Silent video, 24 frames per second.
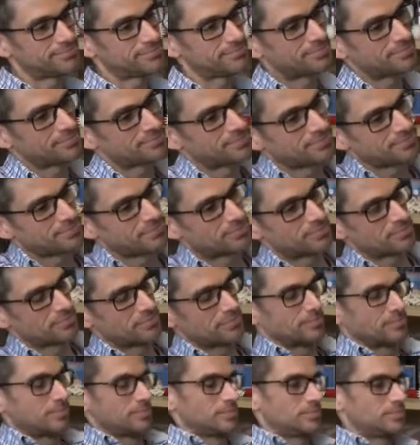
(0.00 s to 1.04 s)

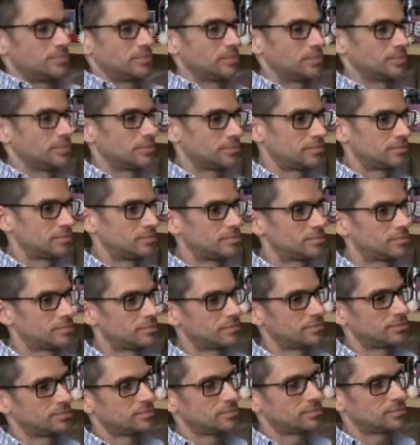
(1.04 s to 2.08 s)

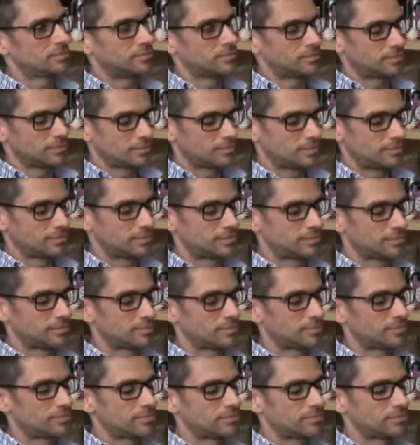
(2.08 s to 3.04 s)
This person isn't speaking.